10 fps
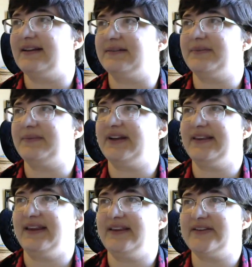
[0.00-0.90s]
but on
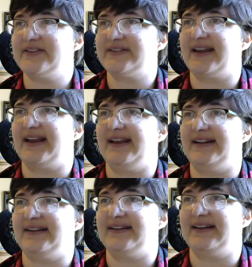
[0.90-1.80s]
the other
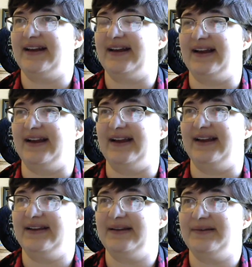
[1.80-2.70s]
side,
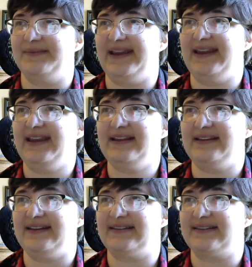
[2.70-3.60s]
making
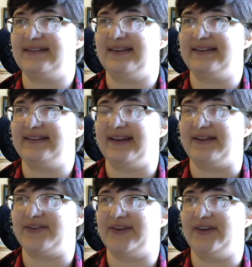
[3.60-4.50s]
this
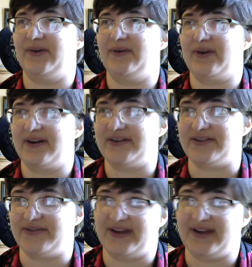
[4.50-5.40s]
stuff so hard to
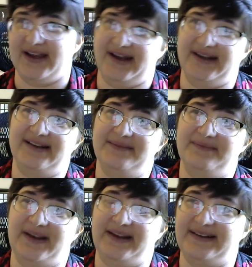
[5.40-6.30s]
find
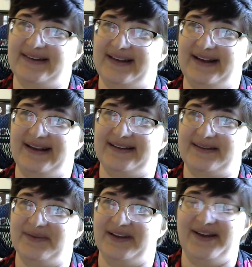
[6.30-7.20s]
means that
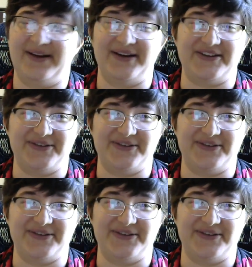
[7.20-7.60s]
it's really hard to